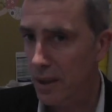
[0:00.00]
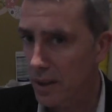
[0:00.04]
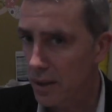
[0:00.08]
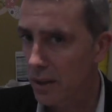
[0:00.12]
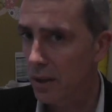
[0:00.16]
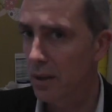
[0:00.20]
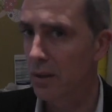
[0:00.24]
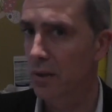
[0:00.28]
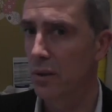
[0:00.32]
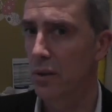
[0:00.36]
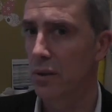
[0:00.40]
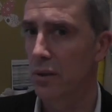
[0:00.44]

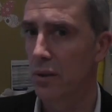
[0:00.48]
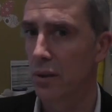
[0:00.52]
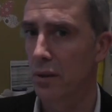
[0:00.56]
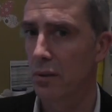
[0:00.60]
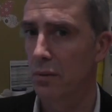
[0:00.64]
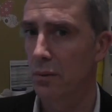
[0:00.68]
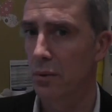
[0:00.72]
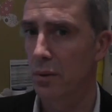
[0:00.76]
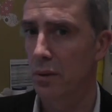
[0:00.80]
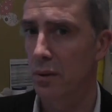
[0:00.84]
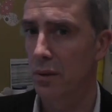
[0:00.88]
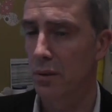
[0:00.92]
know you
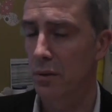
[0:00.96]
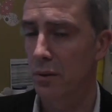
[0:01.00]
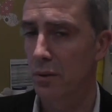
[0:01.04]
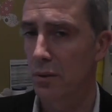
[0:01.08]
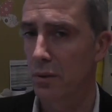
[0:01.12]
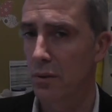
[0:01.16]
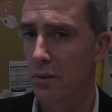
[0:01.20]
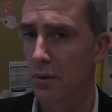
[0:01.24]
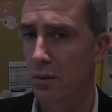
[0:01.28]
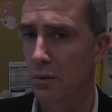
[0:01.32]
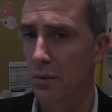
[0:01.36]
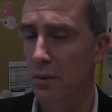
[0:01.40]
don't want this
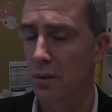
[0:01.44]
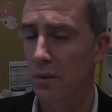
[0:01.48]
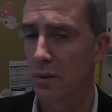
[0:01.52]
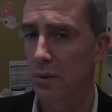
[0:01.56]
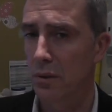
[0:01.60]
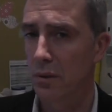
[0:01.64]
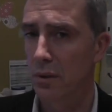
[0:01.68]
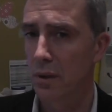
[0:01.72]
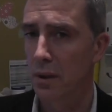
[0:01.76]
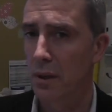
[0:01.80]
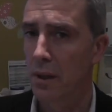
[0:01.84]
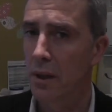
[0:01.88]

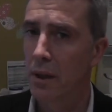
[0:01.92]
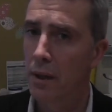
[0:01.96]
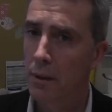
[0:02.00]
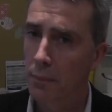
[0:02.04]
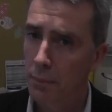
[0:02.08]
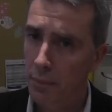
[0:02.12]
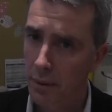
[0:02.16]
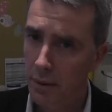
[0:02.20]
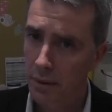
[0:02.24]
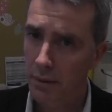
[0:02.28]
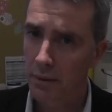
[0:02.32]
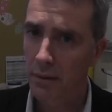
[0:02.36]
consequence,
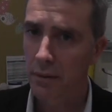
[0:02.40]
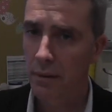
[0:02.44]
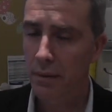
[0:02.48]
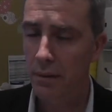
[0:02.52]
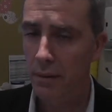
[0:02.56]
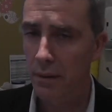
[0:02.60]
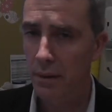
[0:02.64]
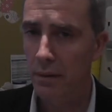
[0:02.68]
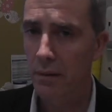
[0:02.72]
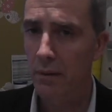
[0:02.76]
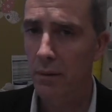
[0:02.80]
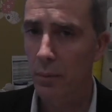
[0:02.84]
but
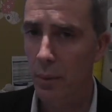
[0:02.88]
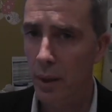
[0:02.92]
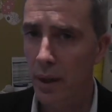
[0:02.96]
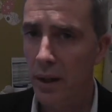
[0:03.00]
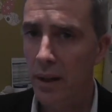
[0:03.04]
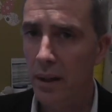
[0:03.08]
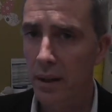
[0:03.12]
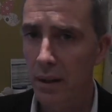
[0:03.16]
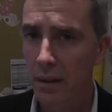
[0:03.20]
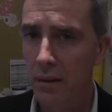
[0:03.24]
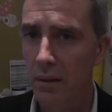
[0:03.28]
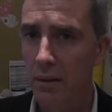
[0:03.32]
that's the way
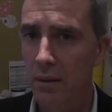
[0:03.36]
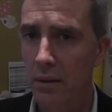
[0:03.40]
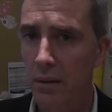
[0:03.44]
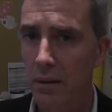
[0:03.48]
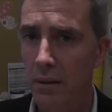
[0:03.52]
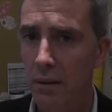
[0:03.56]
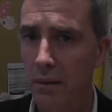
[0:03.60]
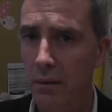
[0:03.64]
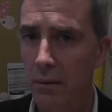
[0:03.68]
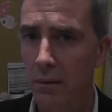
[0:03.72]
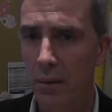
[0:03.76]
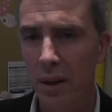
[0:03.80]
it is,
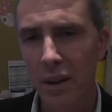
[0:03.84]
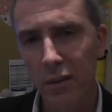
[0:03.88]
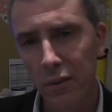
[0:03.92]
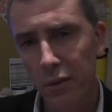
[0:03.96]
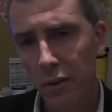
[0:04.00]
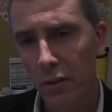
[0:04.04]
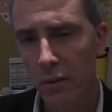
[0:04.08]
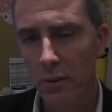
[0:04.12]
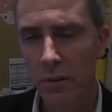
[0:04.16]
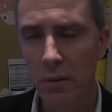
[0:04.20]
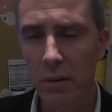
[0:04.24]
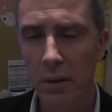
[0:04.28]
and let's
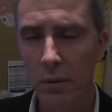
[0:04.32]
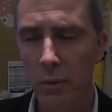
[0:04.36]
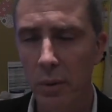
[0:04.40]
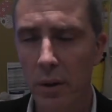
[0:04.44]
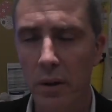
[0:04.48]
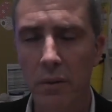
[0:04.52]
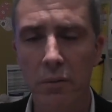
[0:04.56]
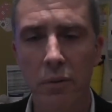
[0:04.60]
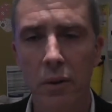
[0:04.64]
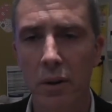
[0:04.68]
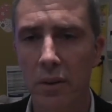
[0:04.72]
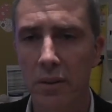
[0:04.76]
just see if we
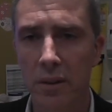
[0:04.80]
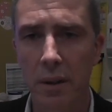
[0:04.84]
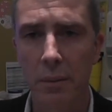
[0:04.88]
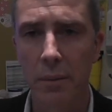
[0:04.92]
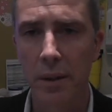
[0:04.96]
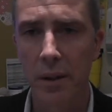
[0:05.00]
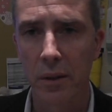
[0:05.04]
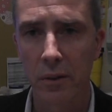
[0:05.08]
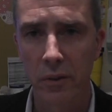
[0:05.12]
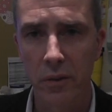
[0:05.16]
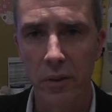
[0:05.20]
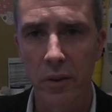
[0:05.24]
can find
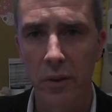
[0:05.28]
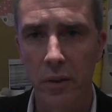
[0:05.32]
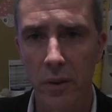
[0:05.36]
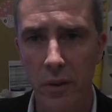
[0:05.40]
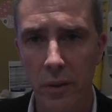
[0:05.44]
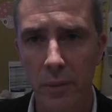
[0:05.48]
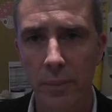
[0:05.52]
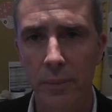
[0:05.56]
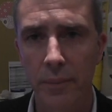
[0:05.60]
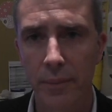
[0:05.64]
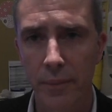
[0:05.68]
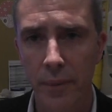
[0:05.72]
something else to do.
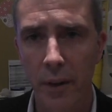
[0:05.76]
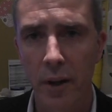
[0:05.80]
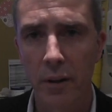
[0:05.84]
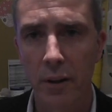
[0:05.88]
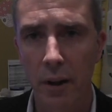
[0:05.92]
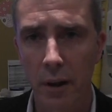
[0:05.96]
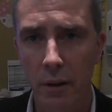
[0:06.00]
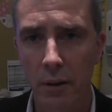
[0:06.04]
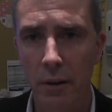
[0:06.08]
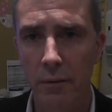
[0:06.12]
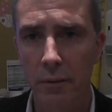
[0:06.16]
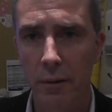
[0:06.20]

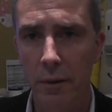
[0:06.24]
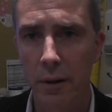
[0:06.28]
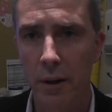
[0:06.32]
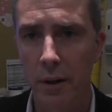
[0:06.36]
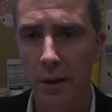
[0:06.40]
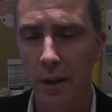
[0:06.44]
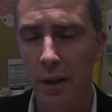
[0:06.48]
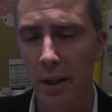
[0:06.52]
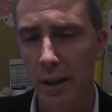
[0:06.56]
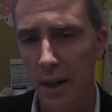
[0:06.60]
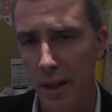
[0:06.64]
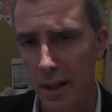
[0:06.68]
I
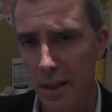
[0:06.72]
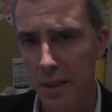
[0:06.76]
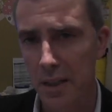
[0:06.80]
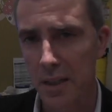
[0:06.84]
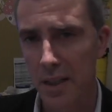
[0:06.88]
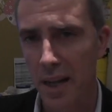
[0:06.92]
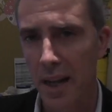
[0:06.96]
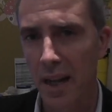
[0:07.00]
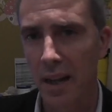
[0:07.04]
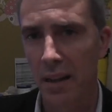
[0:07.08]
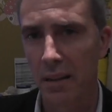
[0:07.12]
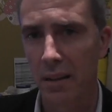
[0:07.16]
can
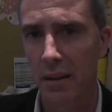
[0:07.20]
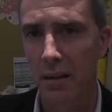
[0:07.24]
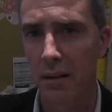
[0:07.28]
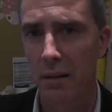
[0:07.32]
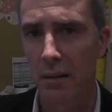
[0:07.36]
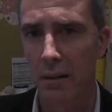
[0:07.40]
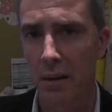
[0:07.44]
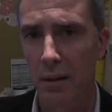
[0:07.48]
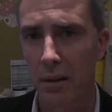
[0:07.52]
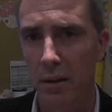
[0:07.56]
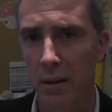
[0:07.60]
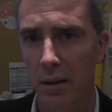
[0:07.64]
understand
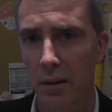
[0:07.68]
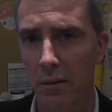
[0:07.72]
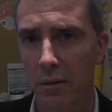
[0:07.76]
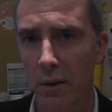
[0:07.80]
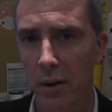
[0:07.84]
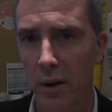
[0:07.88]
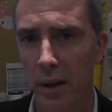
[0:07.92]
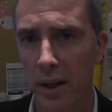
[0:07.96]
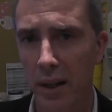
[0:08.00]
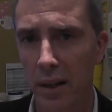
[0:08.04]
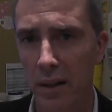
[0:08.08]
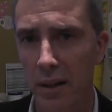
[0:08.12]
that you're
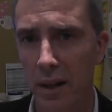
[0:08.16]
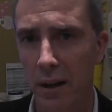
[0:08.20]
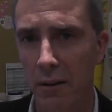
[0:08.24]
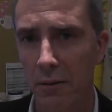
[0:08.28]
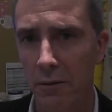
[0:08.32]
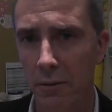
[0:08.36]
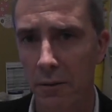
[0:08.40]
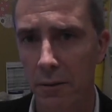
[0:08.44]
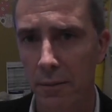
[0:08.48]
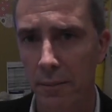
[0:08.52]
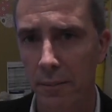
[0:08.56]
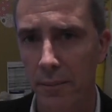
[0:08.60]
finding it tough.
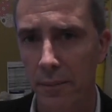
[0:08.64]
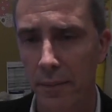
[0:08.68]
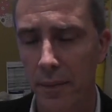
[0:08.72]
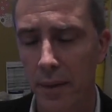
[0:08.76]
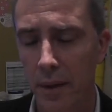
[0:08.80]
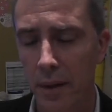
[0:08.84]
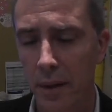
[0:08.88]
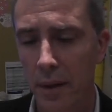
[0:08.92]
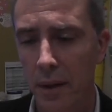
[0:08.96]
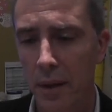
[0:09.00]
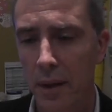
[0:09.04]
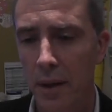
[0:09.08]

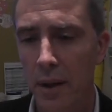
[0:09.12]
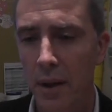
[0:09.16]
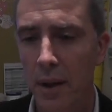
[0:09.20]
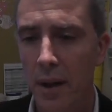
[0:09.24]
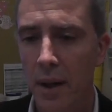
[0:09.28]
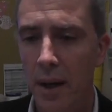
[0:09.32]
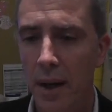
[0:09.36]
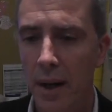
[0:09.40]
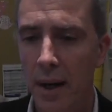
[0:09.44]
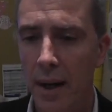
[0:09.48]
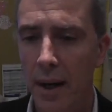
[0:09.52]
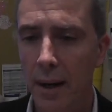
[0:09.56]

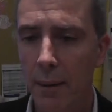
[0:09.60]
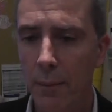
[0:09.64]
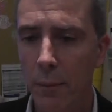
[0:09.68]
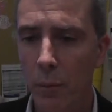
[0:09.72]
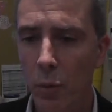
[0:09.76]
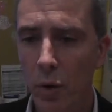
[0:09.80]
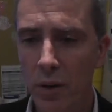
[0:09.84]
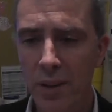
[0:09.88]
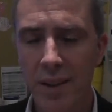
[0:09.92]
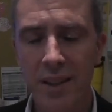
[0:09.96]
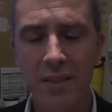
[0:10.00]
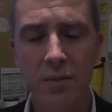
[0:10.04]

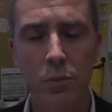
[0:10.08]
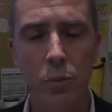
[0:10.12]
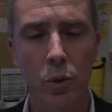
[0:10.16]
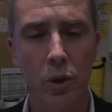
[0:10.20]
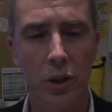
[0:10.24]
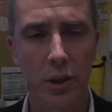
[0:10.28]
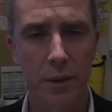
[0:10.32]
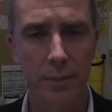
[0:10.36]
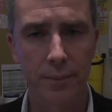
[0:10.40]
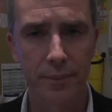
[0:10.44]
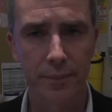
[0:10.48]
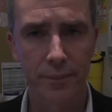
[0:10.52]
What doesn't
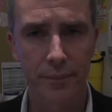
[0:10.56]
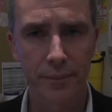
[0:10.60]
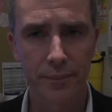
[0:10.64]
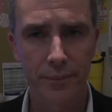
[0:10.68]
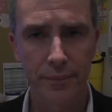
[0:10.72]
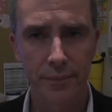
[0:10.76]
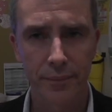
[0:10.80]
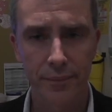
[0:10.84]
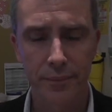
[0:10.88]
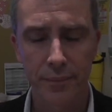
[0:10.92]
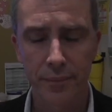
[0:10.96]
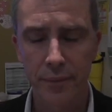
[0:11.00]
work?
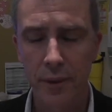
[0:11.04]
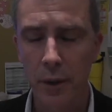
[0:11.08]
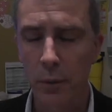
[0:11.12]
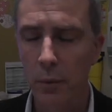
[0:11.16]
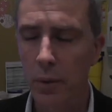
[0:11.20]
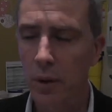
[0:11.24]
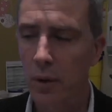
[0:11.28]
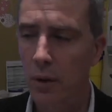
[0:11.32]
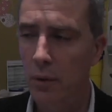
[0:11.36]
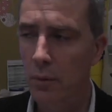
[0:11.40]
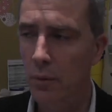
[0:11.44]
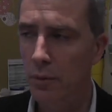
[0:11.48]

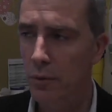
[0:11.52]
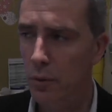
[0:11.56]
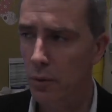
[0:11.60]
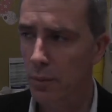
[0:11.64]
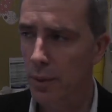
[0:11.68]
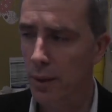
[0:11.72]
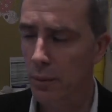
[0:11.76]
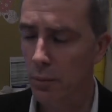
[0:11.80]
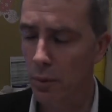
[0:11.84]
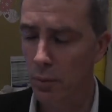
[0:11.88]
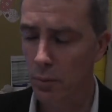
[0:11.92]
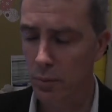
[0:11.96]
Well, we've talked
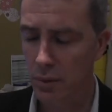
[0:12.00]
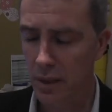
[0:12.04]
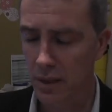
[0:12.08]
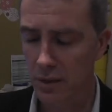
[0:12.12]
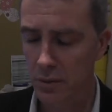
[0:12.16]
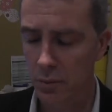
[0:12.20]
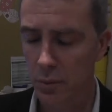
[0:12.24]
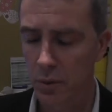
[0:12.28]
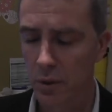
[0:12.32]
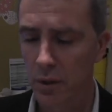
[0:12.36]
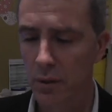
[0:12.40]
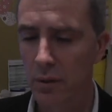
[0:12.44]
about what
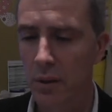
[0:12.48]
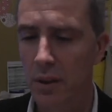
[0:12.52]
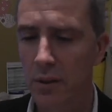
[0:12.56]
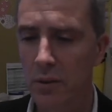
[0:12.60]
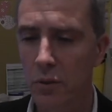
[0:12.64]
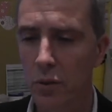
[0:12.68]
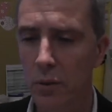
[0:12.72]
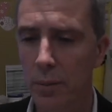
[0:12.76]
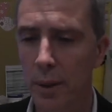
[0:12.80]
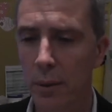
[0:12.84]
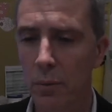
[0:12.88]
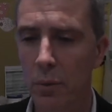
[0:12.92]
does work. Let's
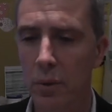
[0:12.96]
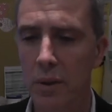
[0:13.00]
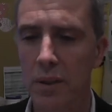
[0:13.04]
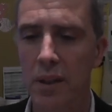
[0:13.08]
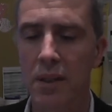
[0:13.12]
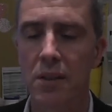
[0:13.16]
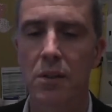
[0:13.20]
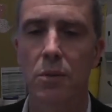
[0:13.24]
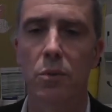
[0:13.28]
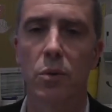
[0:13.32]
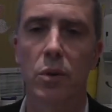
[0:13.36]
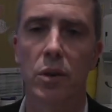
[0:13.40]
talk about what
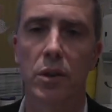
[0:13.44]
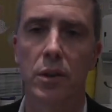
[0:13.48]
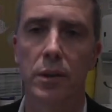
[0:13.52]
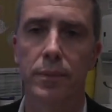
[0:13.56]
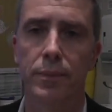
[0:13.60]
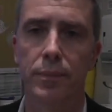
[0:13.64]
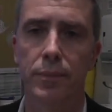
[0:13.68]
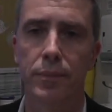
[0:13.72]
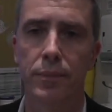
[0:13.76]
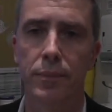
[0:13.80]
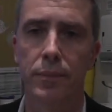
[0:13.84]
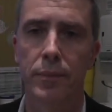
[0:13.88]
doesn't work.
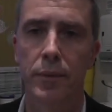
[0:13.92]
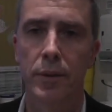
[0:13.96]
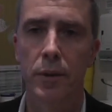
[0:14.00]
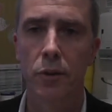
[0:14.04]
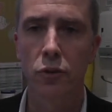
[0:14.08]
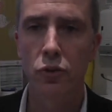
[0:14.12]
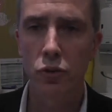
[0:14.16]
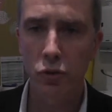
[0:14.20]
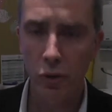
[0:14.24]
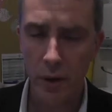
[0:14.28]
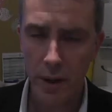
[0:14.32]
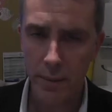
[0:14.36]

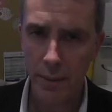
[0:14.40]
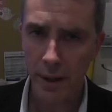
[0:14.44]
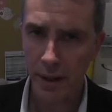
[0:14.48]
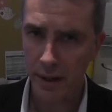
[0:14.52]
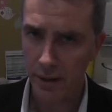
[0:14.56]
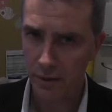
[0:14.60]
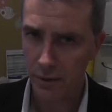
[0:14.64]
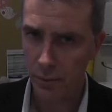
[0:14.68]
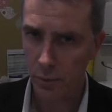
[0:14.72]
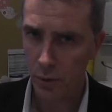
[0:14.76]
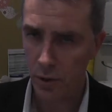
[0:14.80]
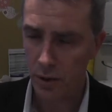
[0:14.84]
Screaming
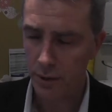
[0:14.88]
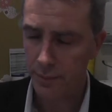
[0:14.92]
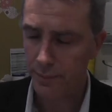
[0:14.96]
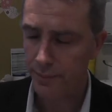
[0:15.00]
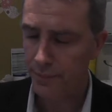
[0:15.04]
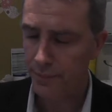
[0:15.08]
doesn't work.